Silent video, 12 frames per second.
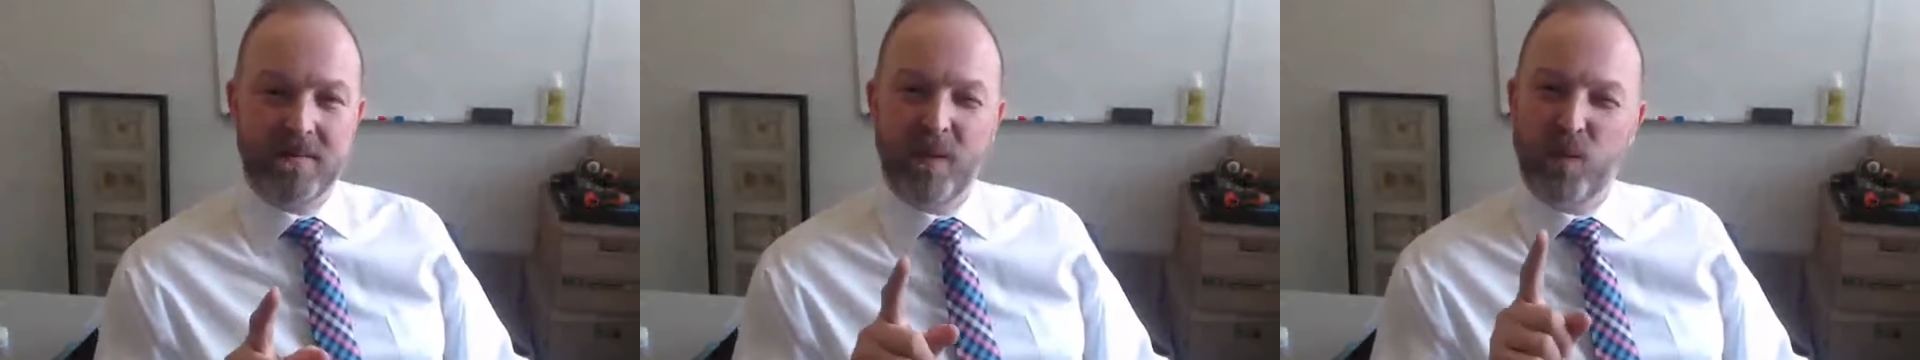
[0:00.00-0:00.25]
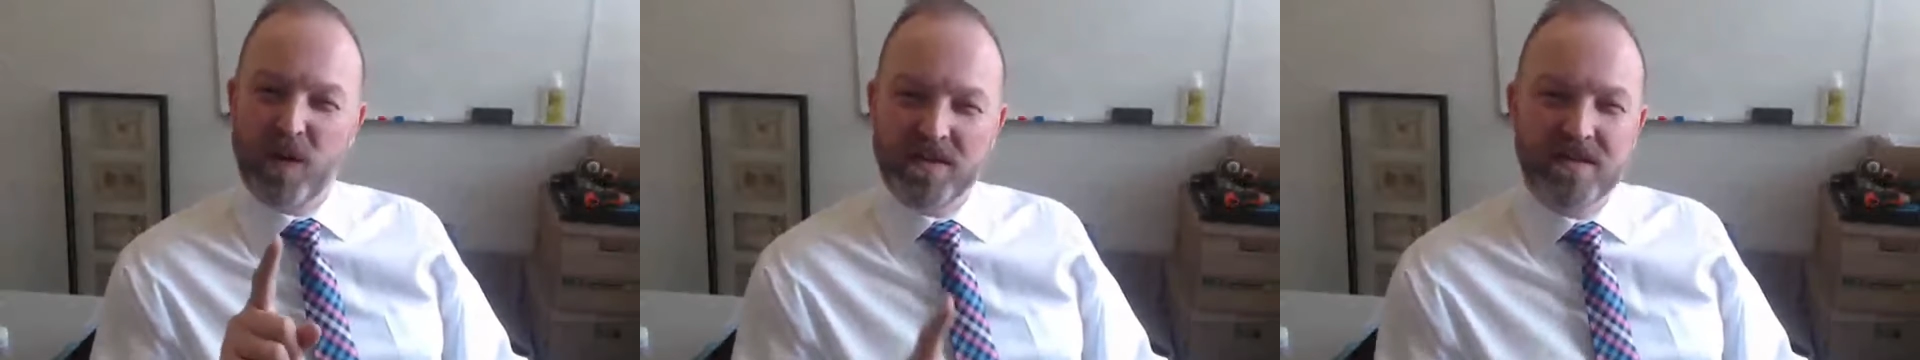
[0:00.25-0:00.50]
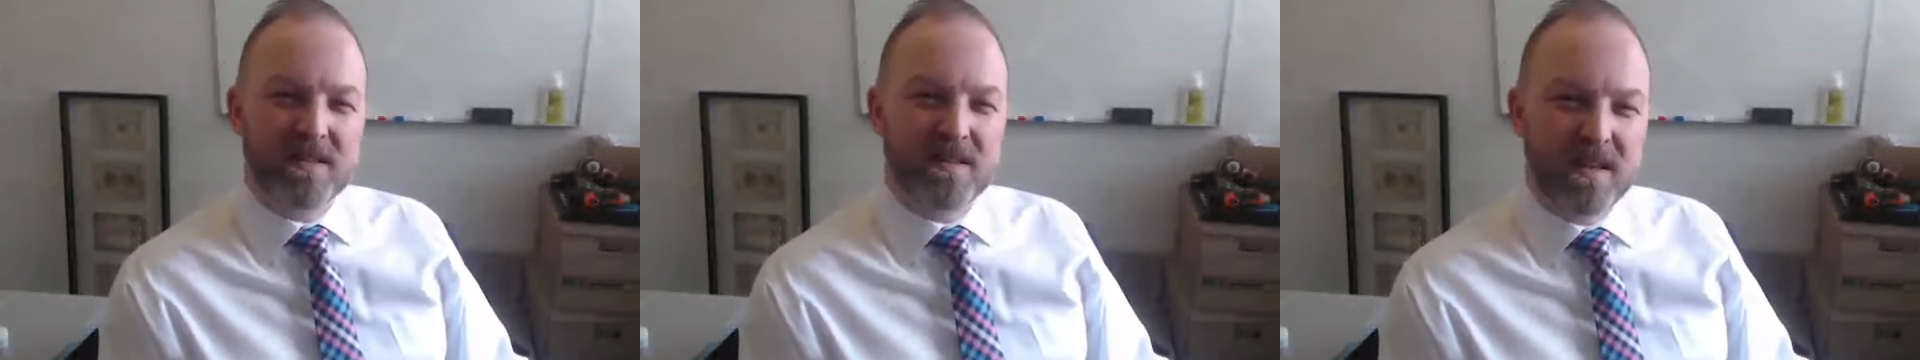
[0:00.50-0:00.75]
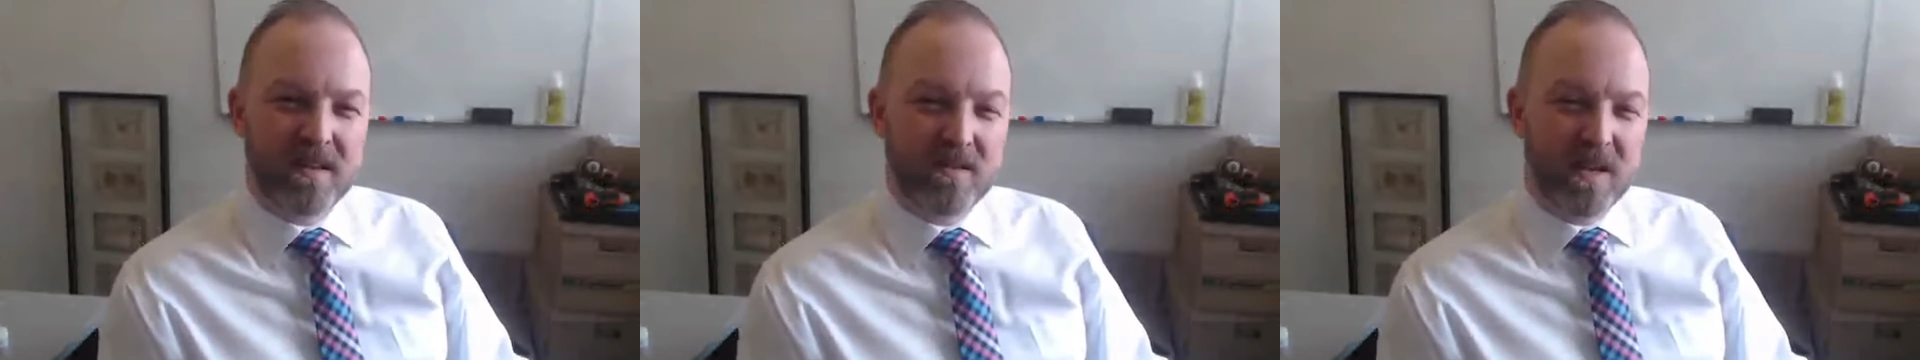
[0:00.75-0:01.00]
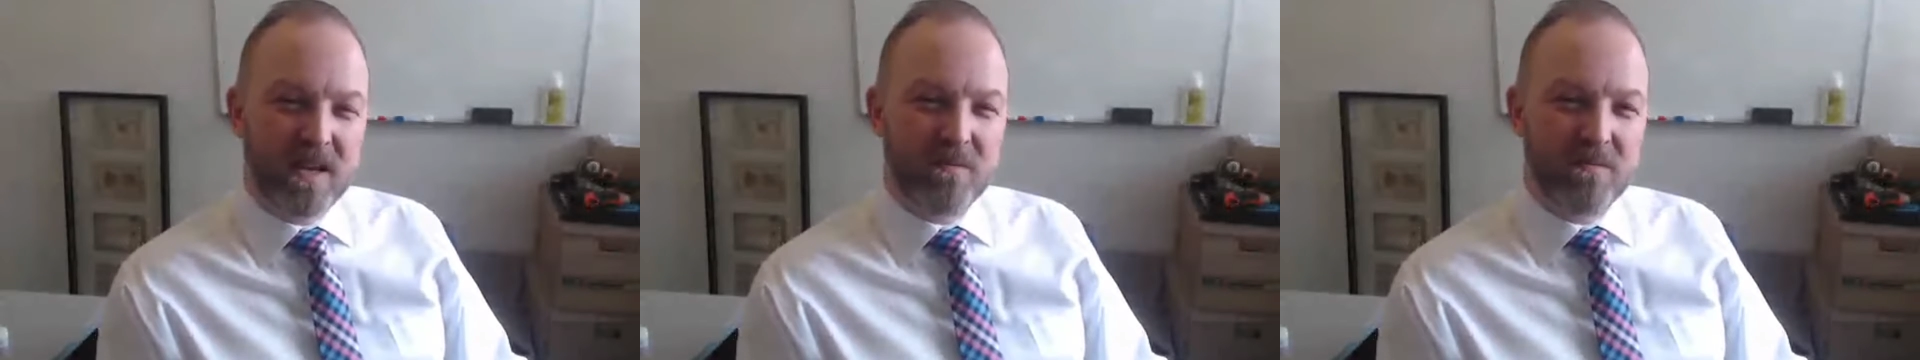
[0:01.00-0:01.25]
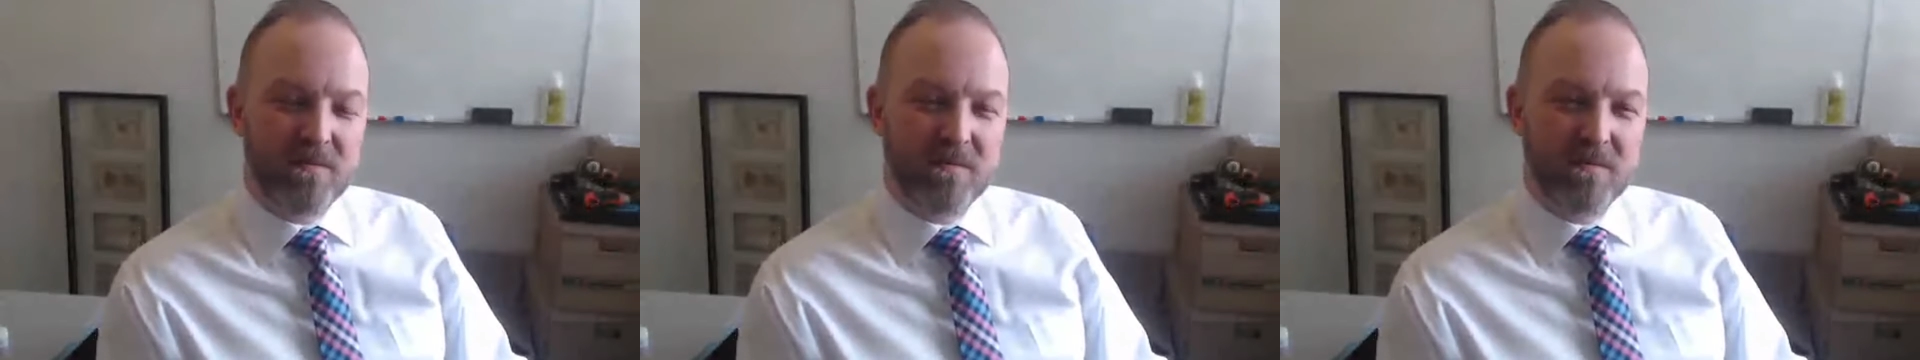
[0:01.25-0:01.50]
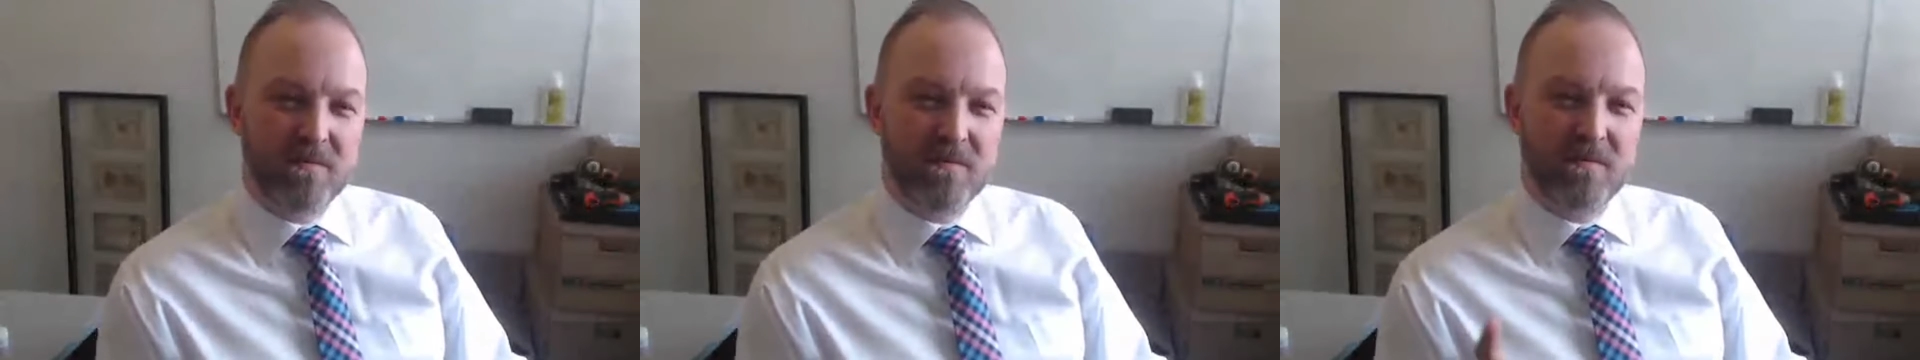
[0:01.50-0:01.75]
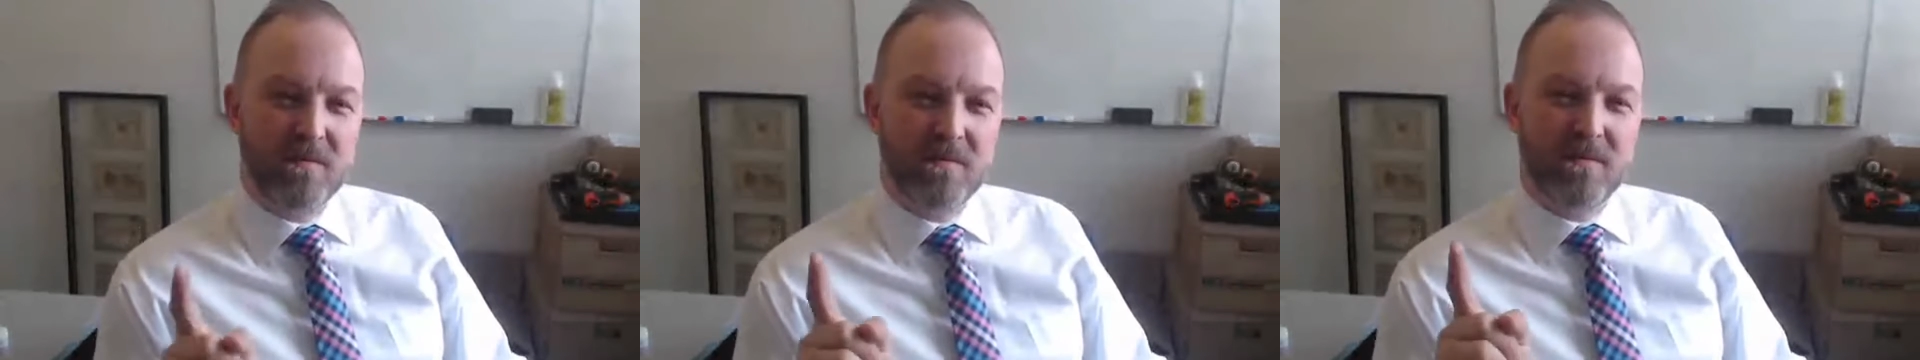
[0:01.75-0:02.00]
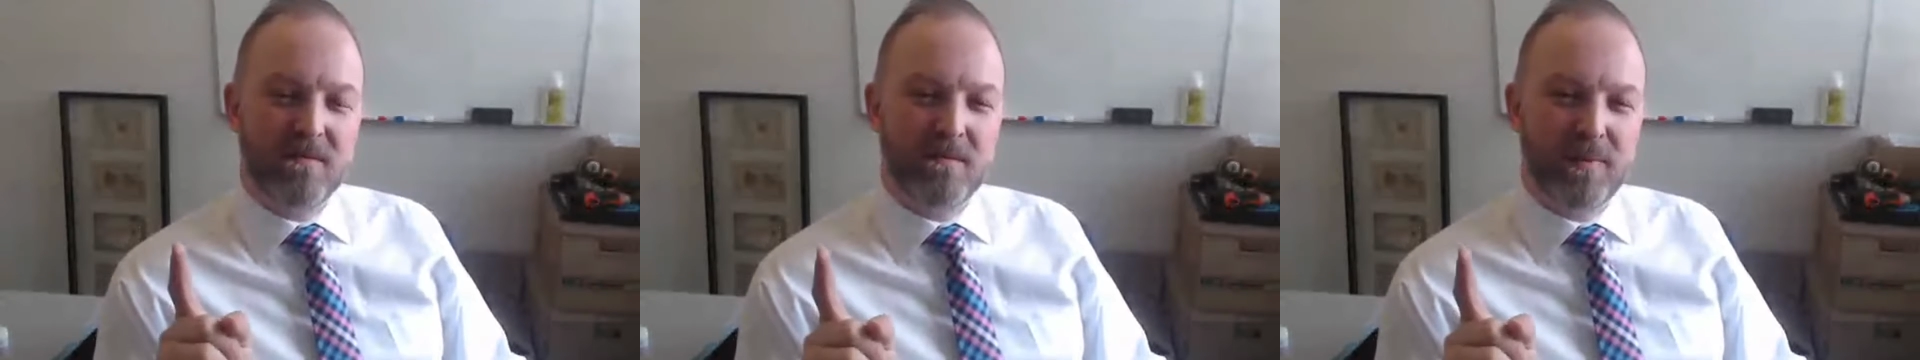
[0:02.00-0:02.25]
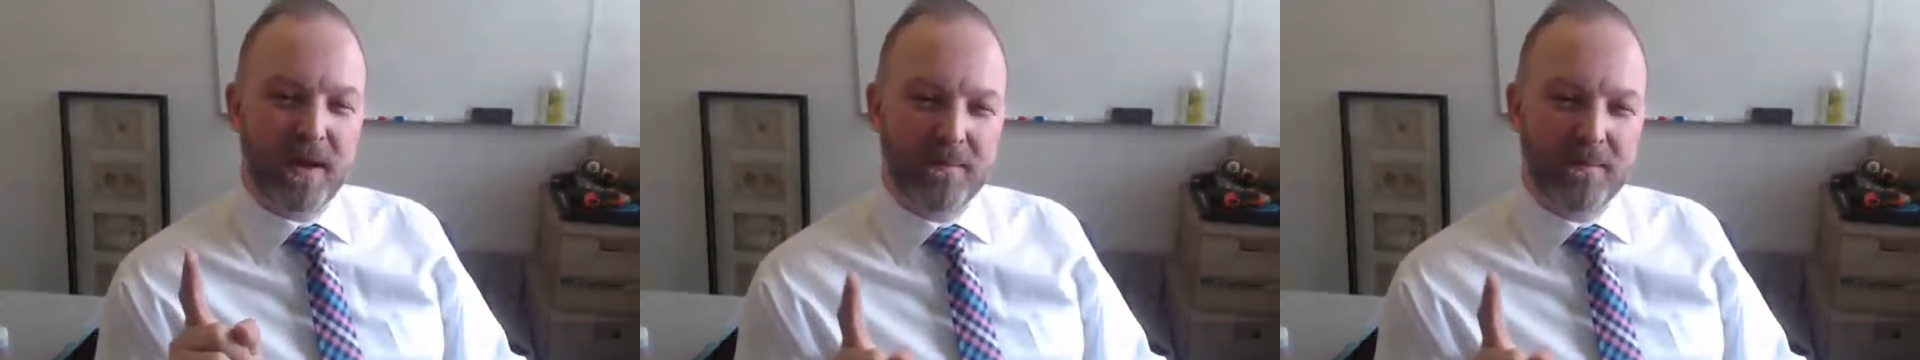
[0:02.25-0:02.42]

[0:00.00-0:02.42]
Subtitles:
I was going to say their name, but